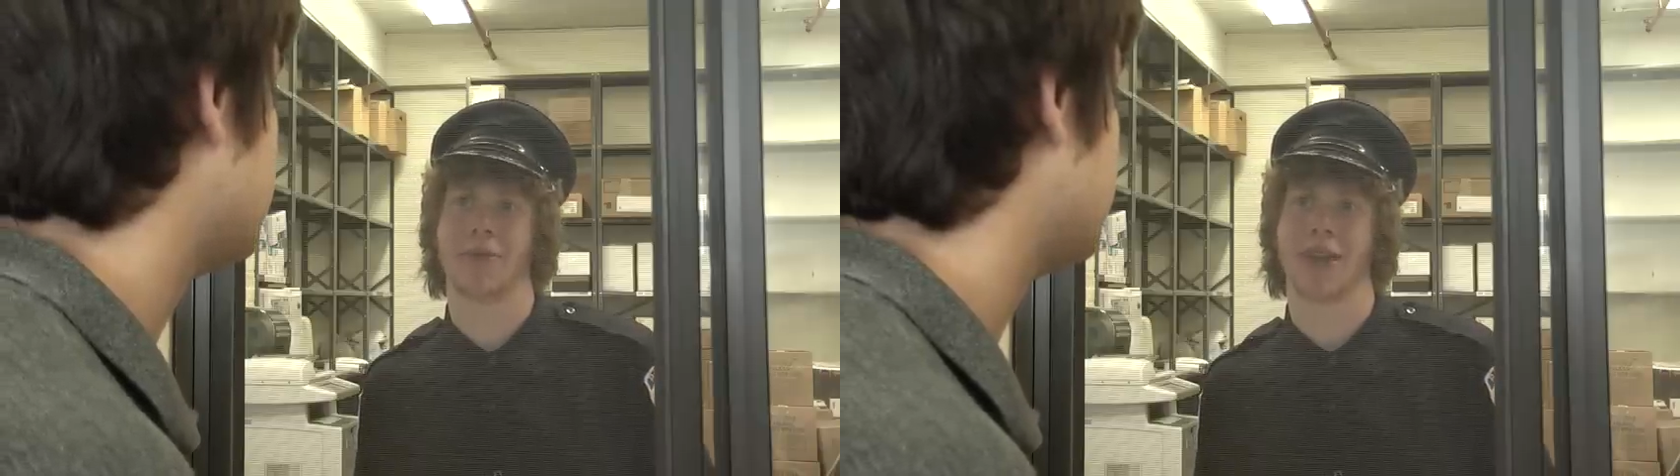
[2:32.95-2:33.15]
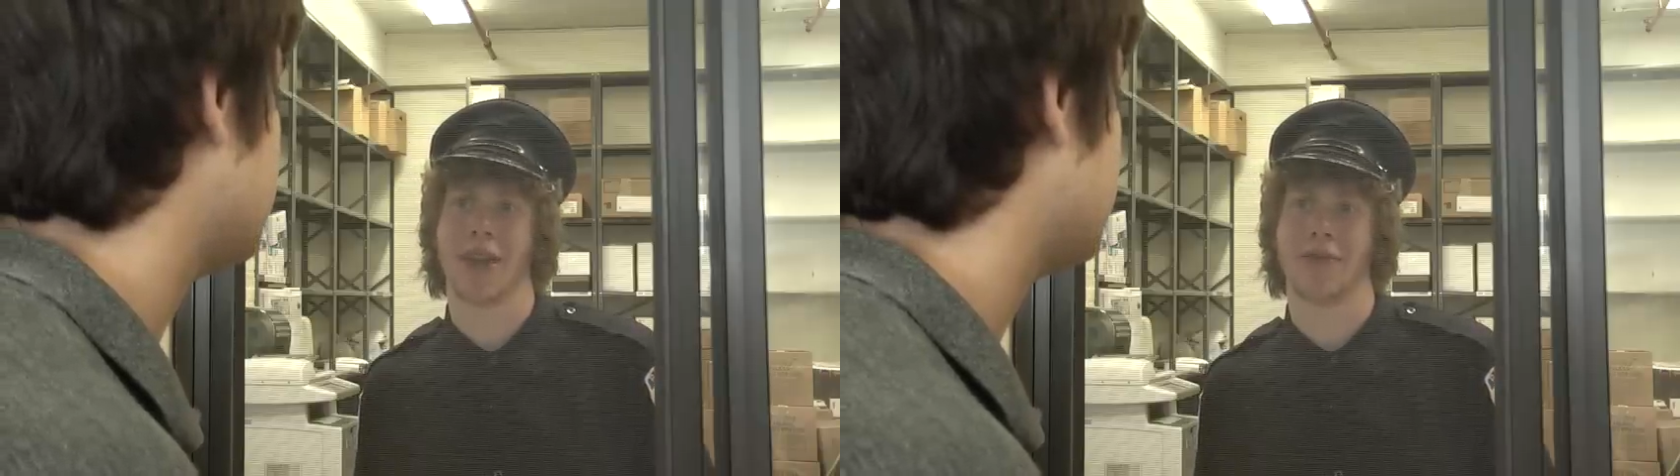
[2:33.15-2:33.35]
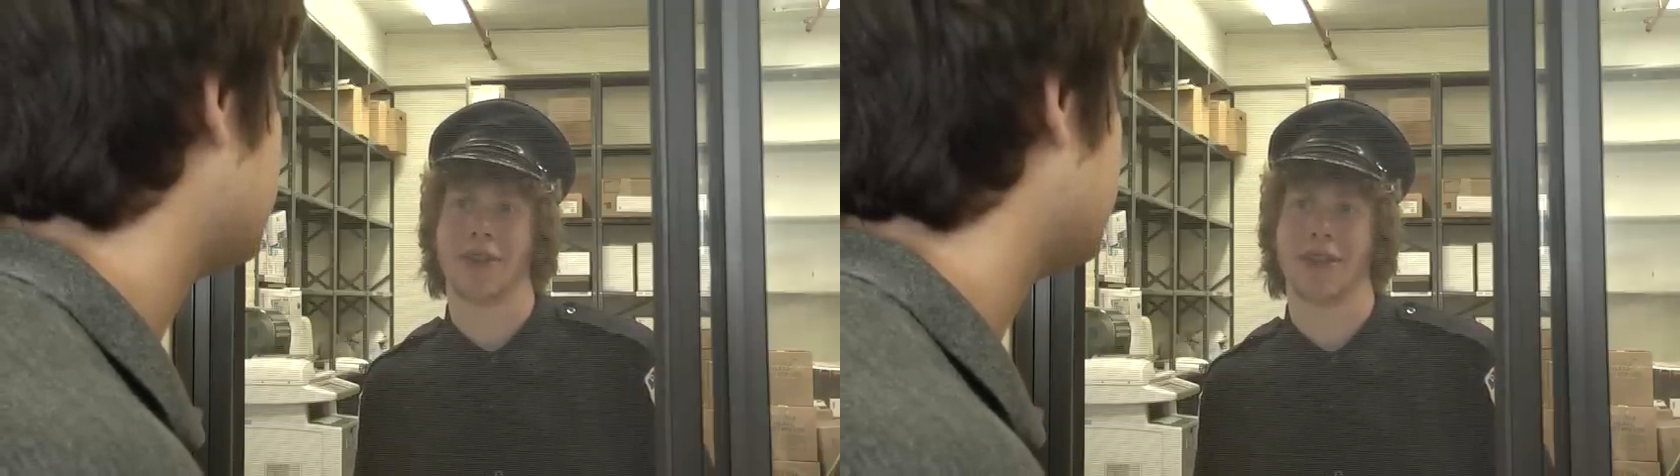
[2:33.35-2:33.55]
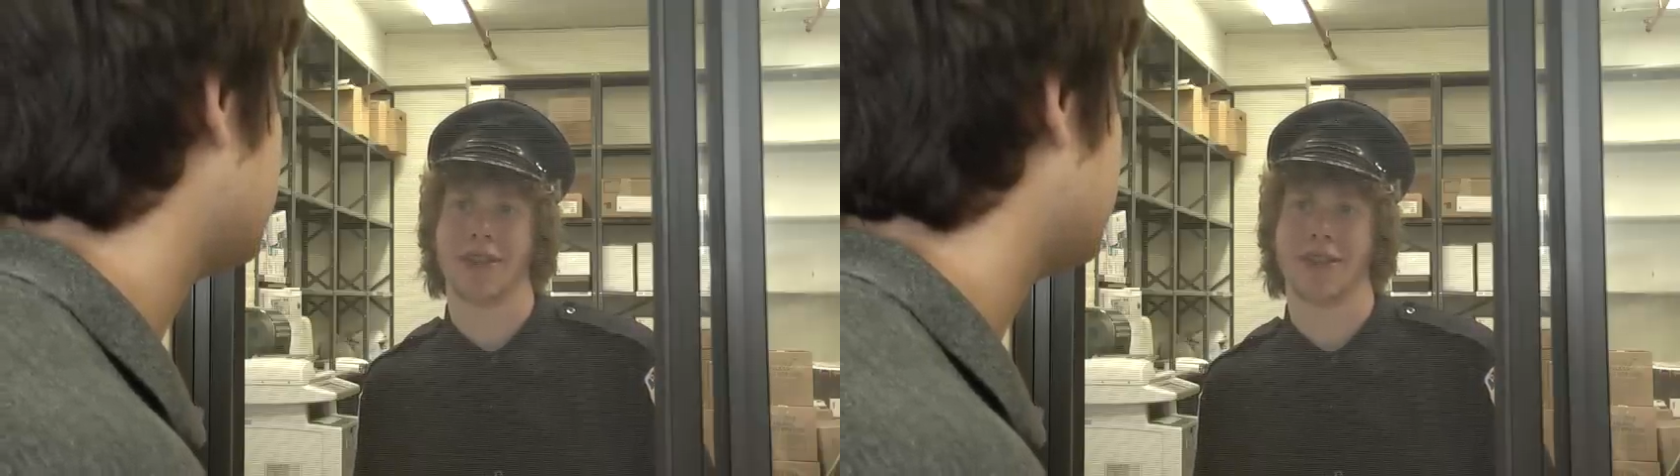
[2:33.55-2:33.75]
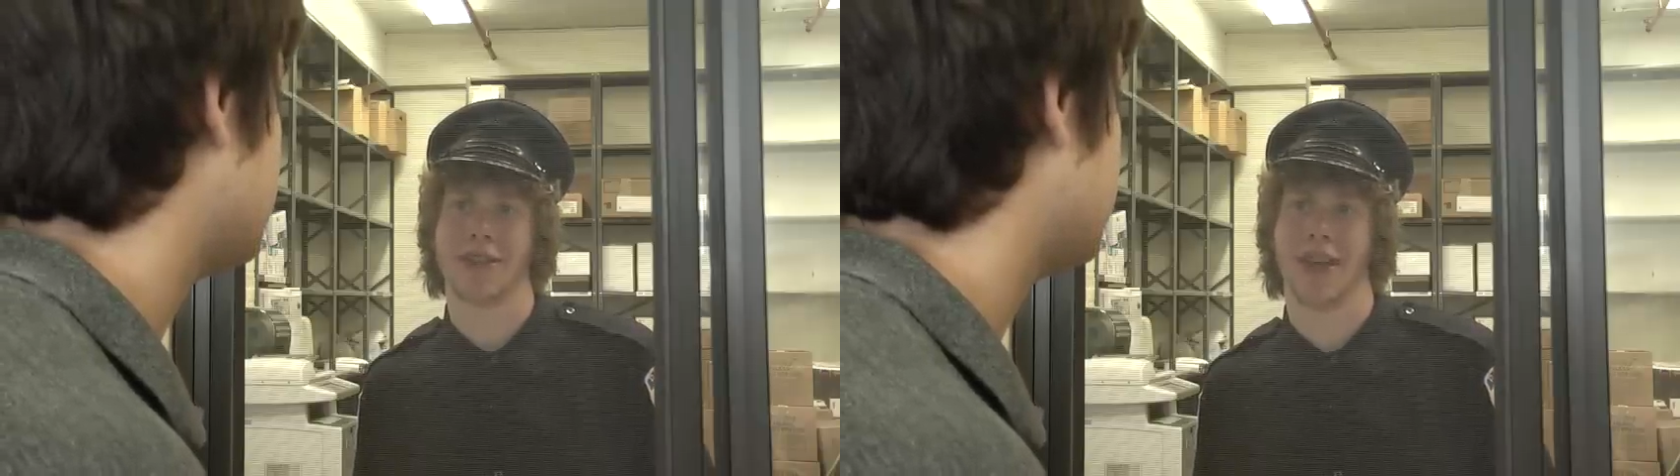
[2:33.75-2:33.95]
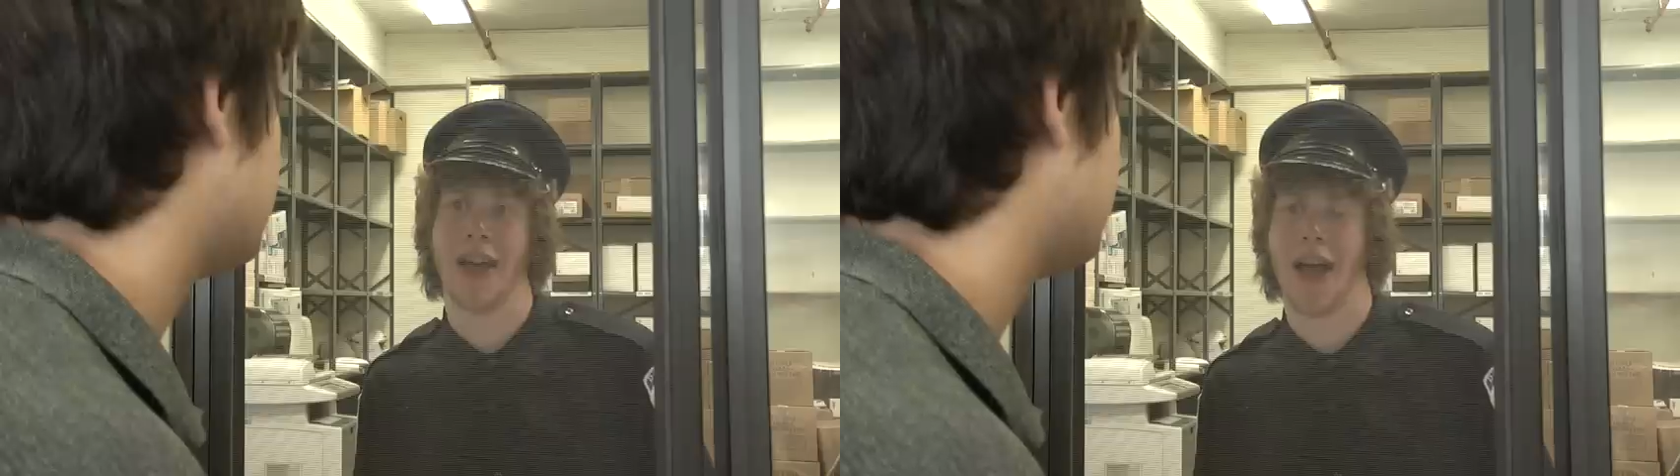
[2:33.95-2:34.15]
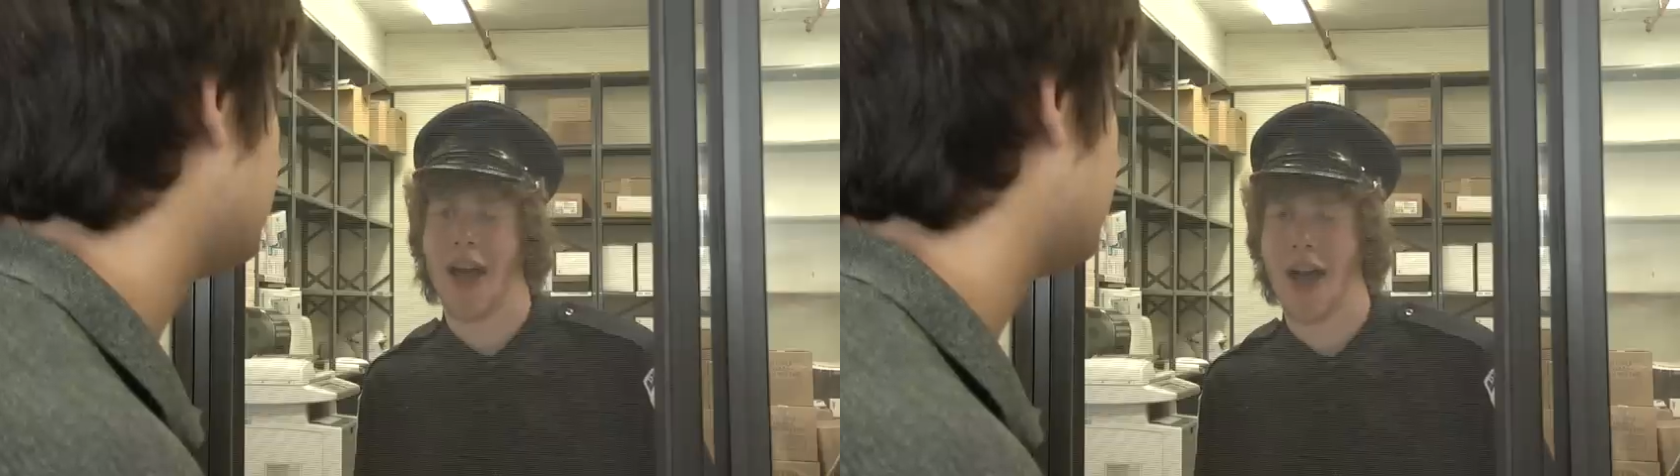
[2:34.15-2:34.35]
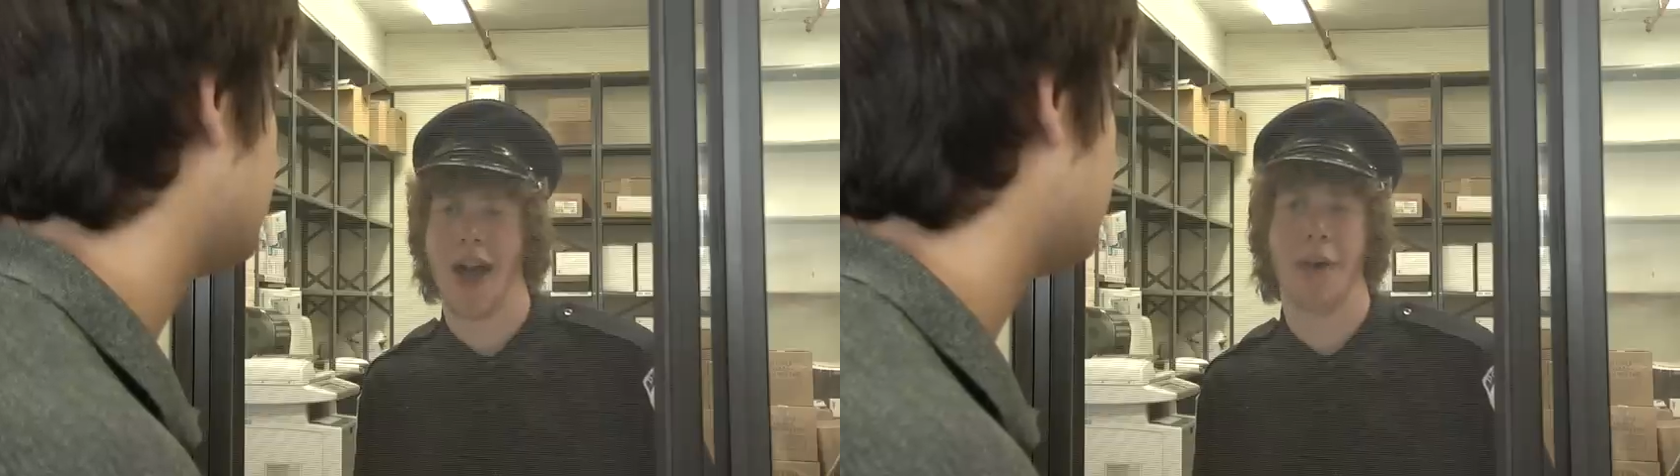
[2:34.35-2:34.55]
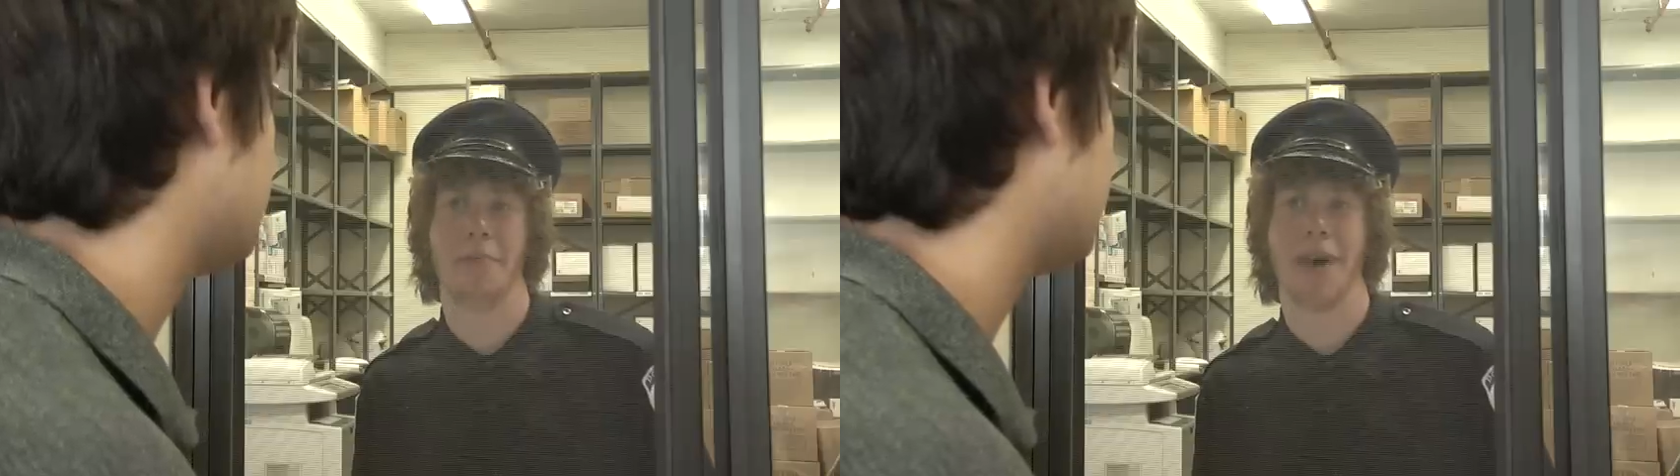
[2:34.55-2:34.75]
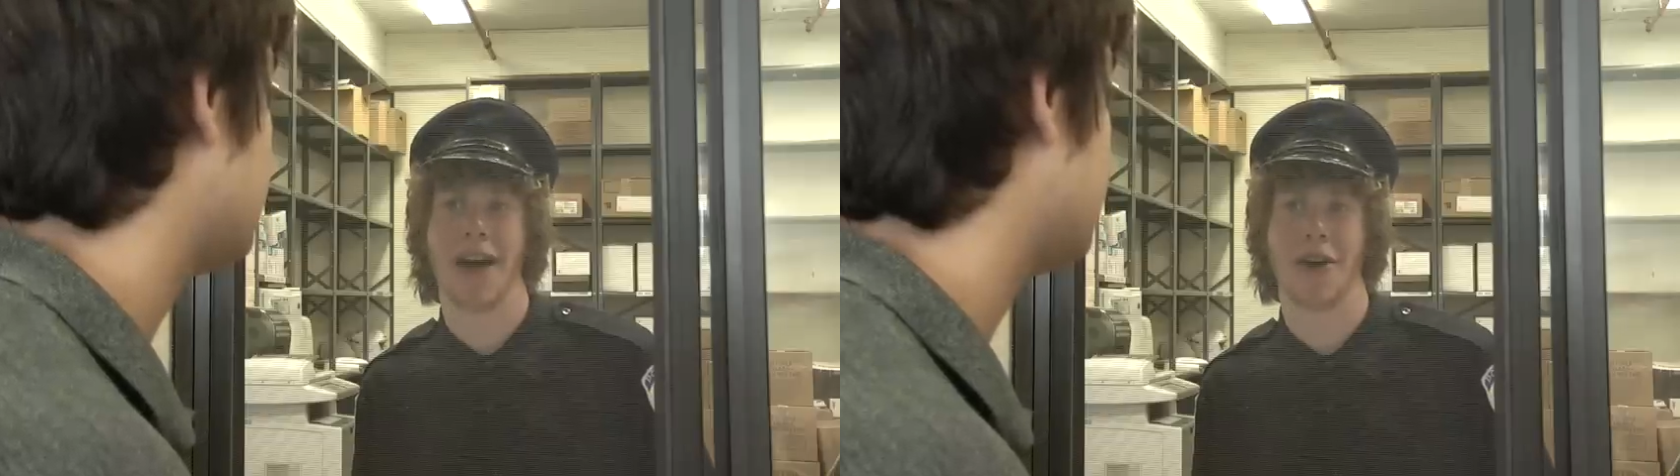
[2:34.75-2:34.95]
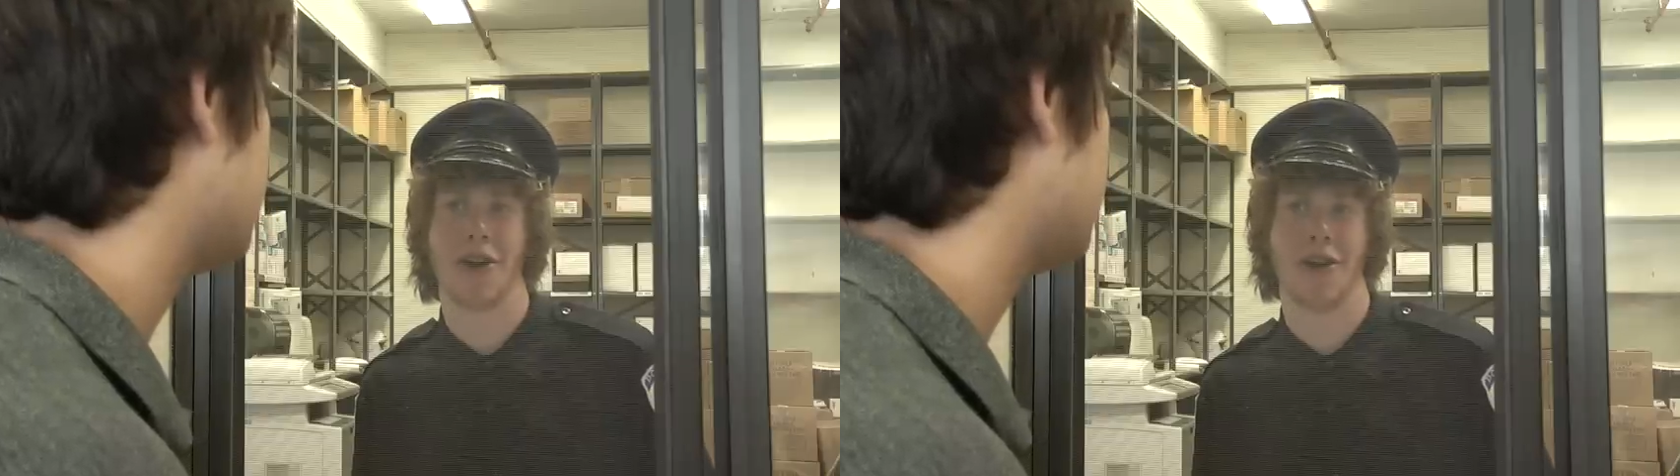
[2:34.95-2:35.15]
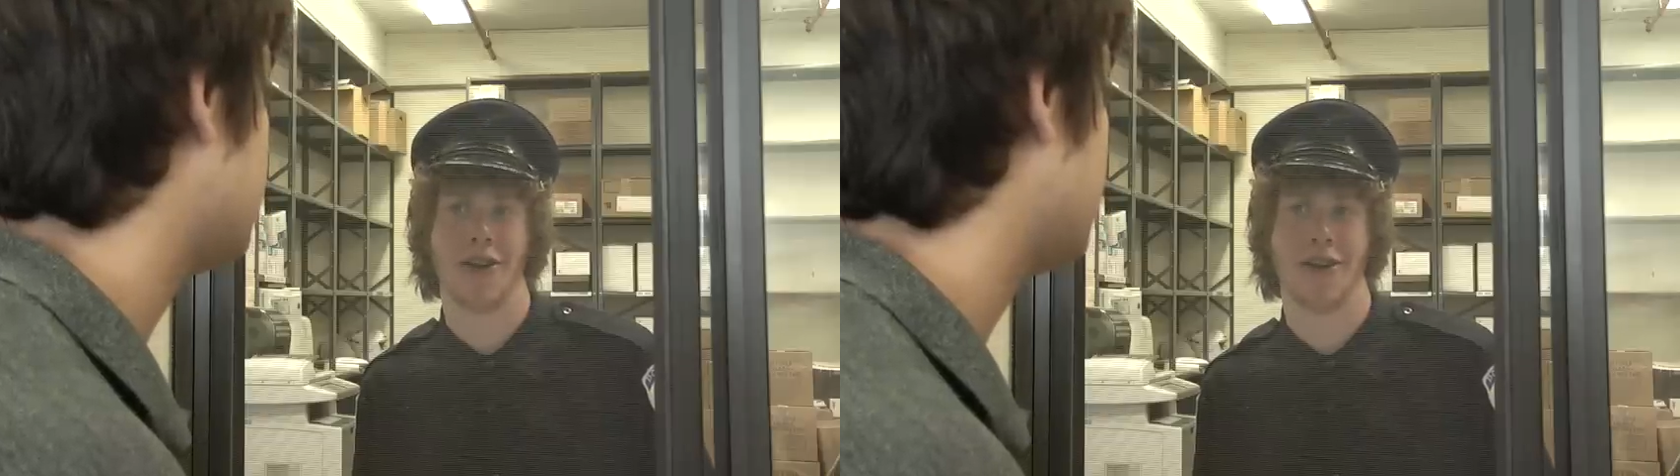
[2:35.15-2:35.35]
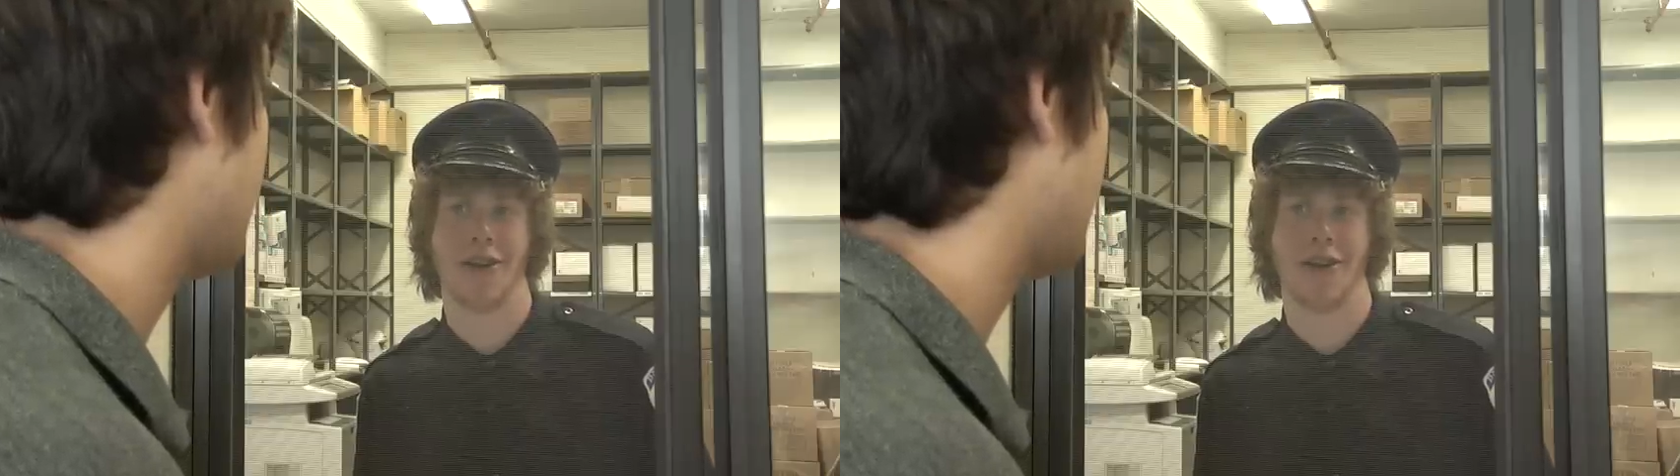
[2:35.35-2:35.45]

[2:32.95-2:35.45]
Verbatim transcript: a gift is a biter.